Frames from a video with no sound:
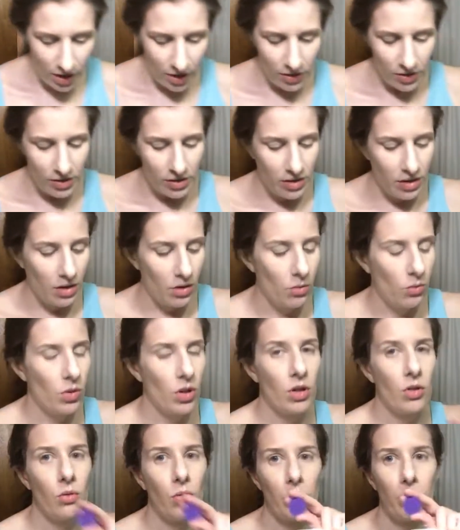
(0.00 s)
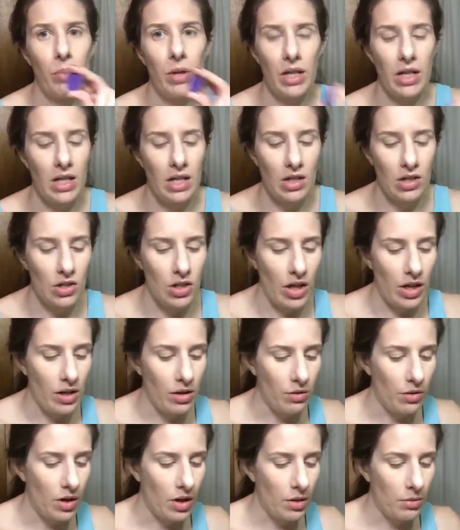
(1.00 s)
how this is going to work with picking
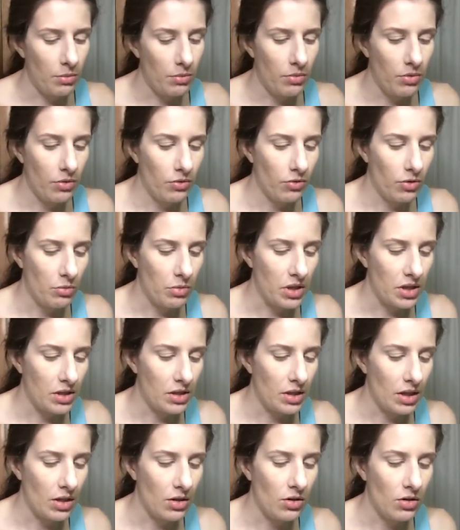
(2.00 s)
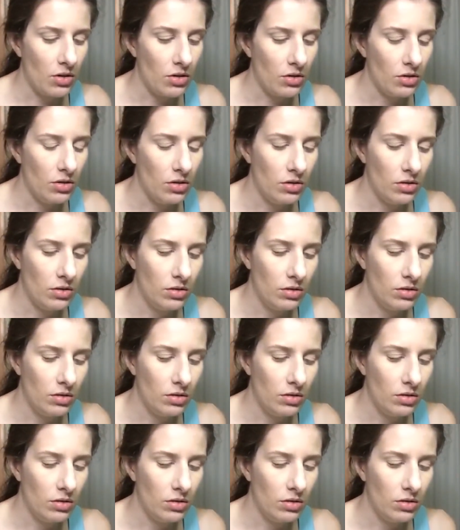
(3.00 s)
shadow up from a single.